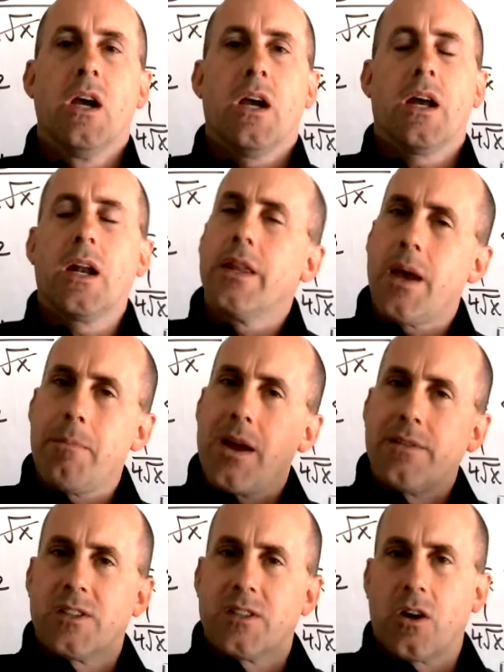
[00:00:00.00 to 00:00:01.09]
And that may
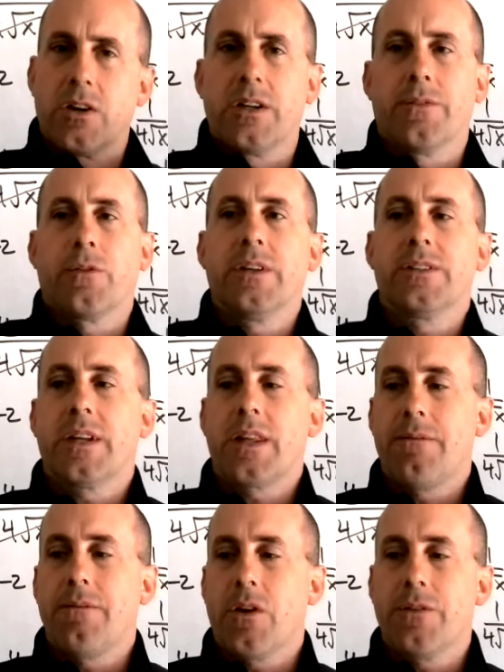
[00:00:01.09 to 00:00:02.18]
have started differently, say,
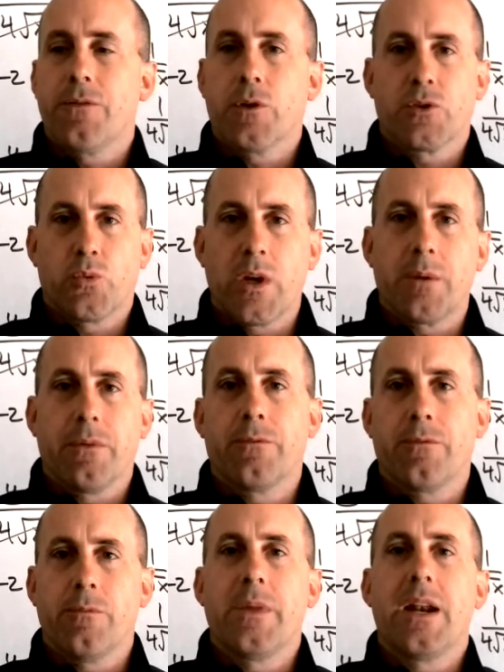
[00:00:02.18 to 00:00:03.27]
that very first week, but
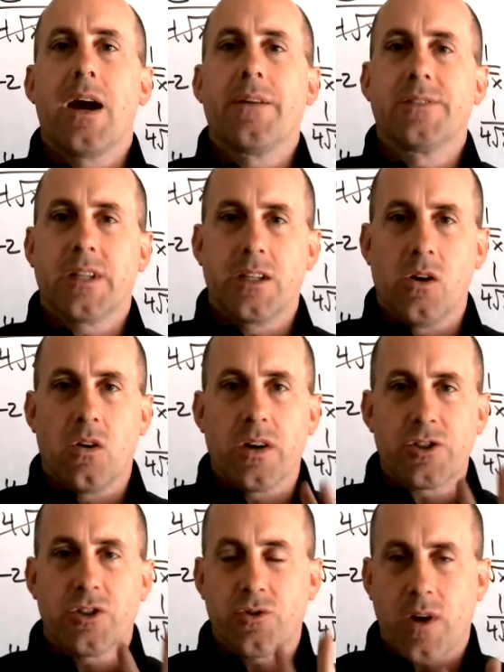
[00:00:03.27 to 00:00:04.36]
from then on I said,
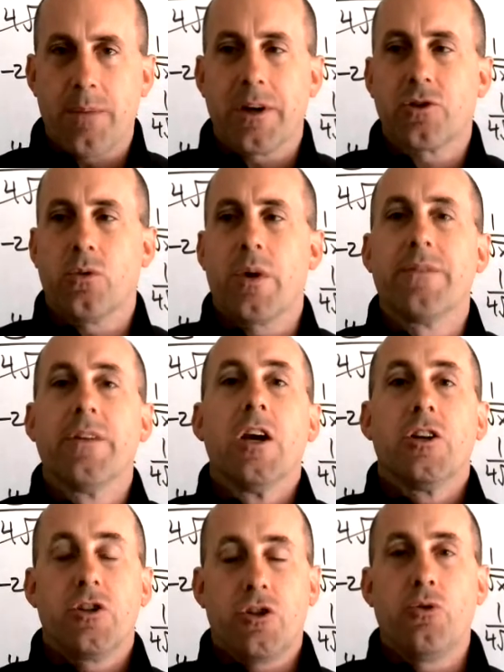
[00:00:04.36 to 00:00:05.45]
let's just try to make sure we have
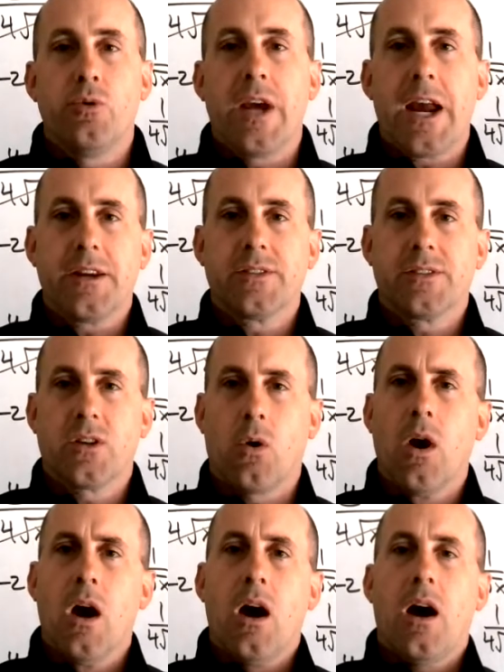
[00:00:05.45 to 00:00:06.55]
2 days.
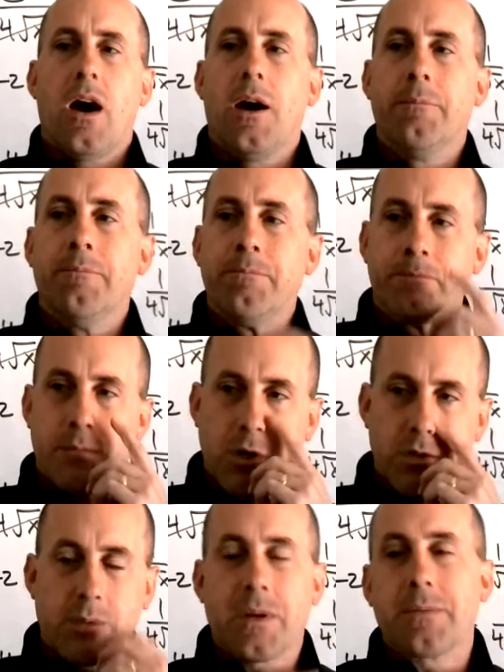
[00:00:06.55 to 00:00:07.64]
So,
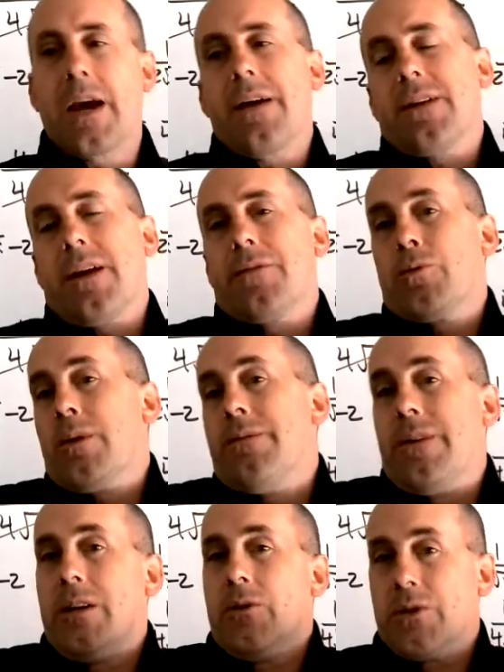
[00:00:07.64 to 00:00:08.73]
sometimes I have to have 3
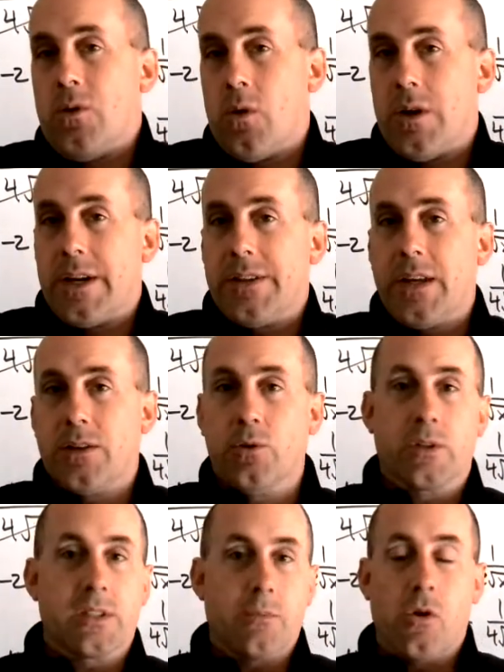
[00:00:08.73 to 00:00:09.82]
videos in order to get that through
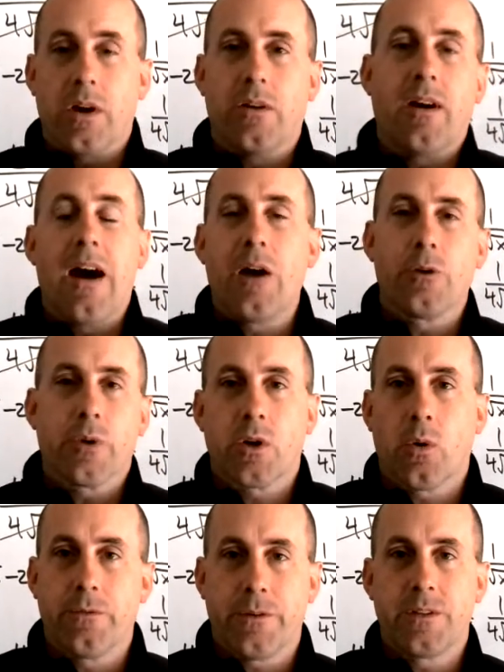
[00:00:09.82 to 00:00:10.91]
because I'm only allowed to
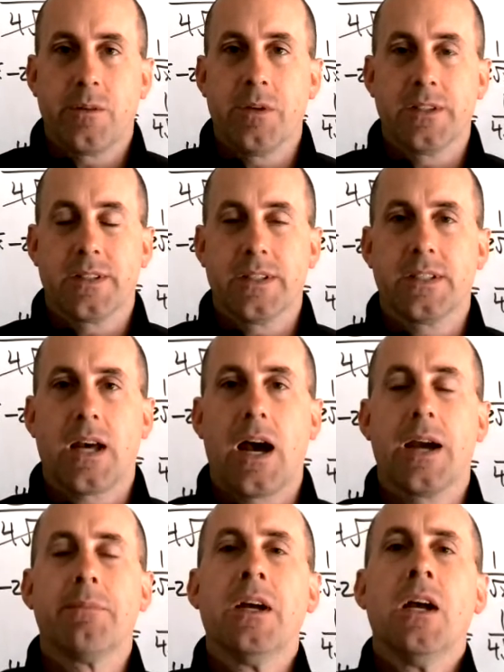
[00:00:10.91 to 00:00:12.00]
record 15 minutes at a time.